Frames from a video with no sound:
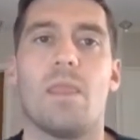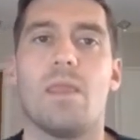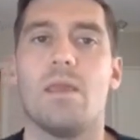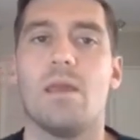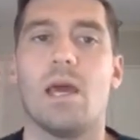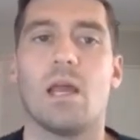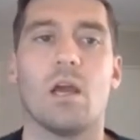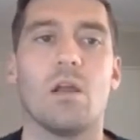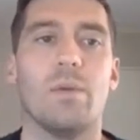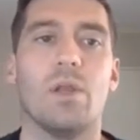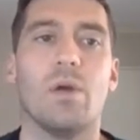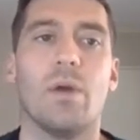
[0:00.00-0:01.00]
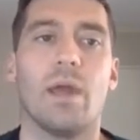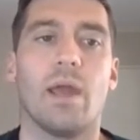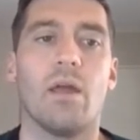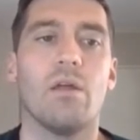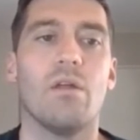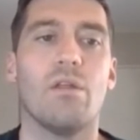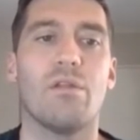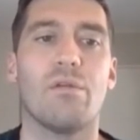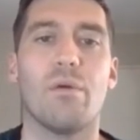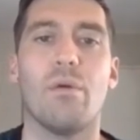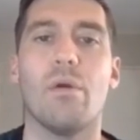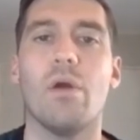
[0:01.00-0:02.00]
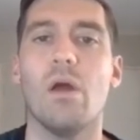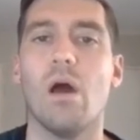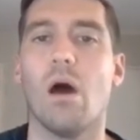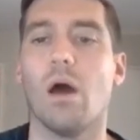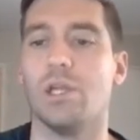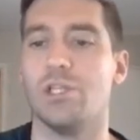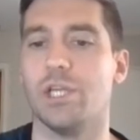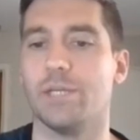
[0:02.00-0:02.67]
I'm going to be doing it through IG.